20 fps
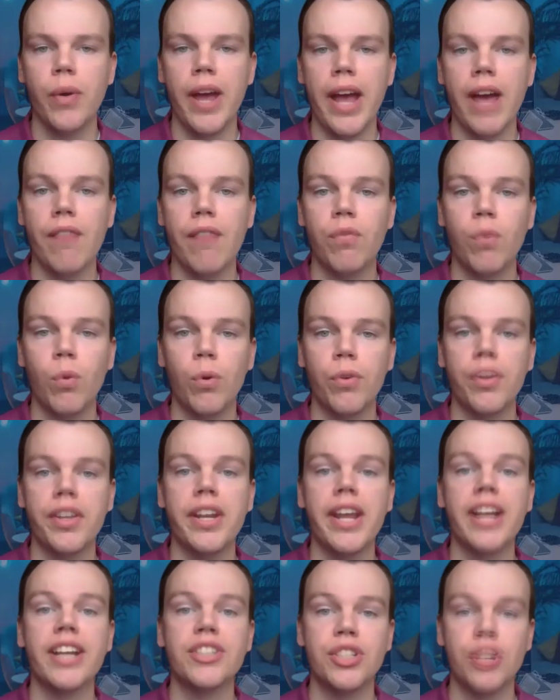have for the
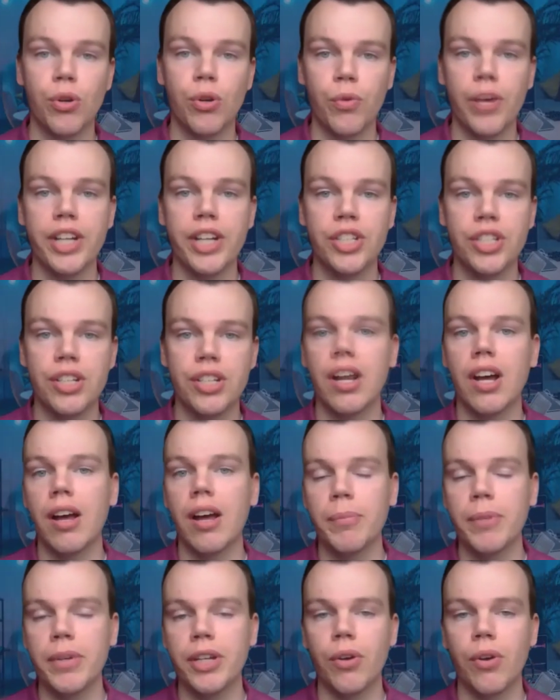next generation
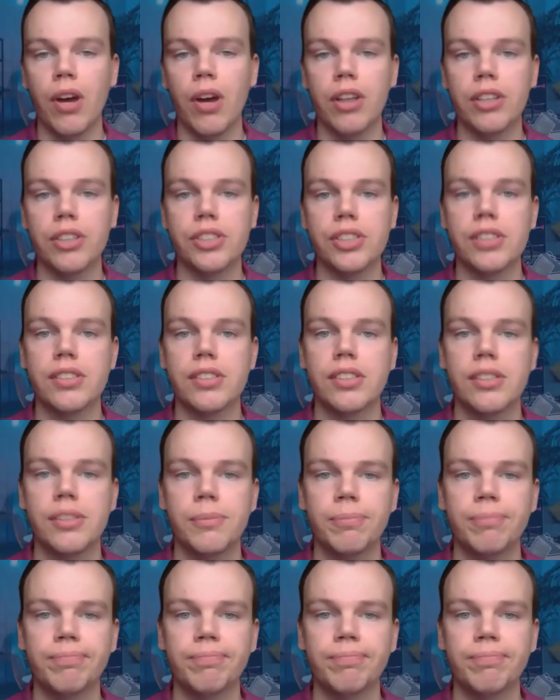of meteorologists?